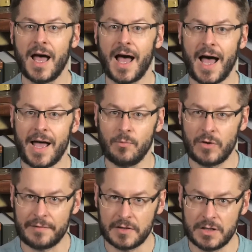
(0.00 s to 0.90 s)
I'm
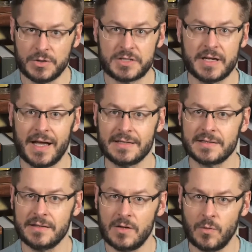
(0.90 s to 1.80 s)

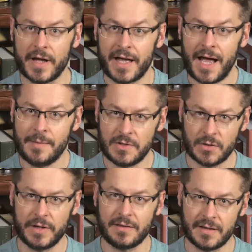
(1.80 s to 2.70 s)
revolutionizing the way I'm
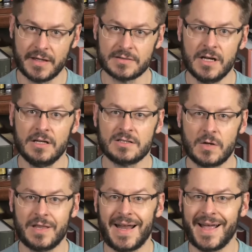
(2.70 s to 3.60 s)
doing things so
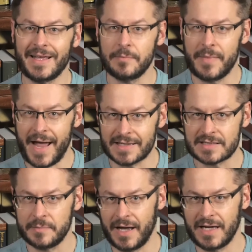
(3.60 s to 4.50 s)
that I can
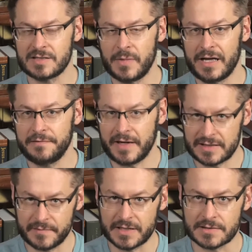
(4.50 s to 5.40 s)
maximize my
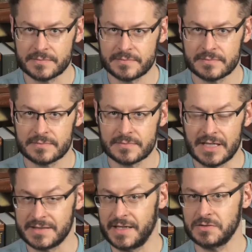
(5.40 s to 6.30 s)
effectiveness.
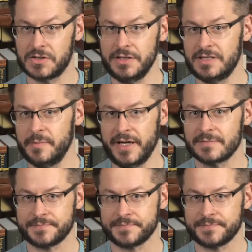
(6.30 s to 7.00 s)
That sounds good to me.